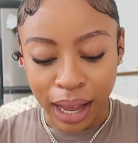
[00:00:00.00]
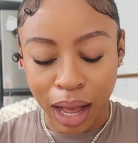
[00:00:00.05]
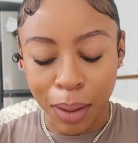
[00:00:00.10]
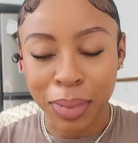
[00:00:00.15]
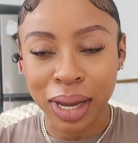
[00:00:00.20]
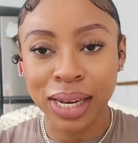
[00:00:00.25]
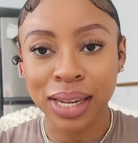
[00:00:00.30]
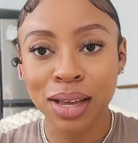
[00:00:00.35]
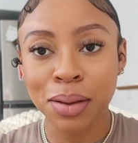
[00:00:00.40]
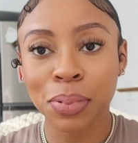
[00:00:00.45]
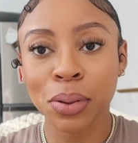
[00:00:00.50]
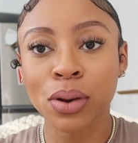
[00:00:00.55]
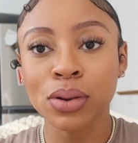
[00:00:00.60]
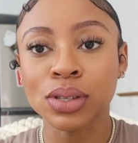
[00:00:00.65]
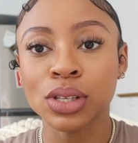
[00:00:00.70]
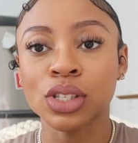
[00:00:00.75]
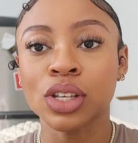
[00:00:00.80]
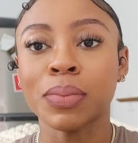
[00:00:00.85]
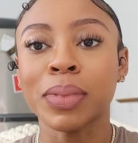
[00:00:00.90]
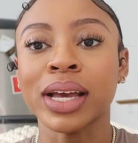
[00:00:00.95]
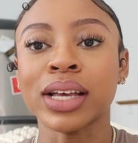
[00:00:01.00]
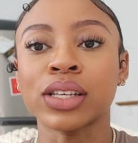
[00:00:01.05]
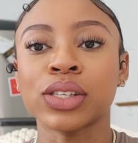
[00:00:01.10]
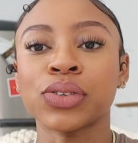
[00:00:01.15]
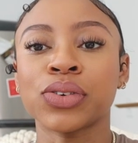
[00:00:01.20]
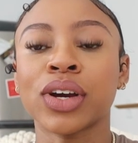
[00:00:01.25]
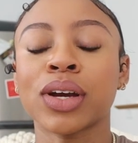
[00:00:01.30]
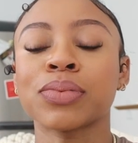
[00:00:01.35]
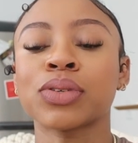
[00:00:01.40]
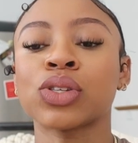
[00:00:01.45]
I did post this on my
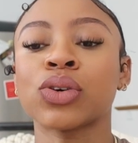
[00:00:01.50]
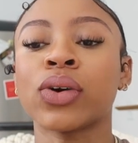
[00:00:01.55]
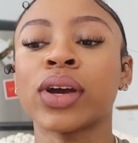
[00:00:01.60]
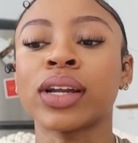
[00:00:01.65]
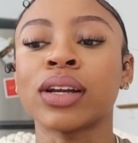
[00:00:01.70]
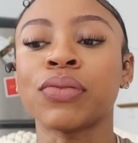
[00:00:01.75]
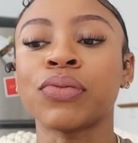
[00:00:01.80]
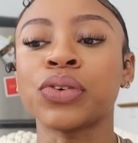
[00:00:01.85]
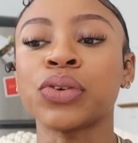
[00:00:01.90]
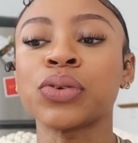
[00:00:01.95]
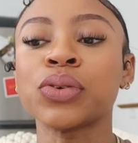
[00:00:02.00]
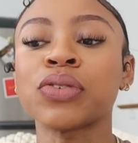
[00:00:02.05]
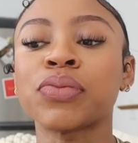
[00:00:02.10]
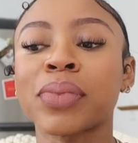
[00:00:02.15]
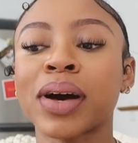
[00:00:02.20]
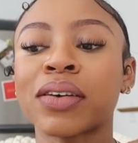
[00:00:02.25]
Instagram story, and a few of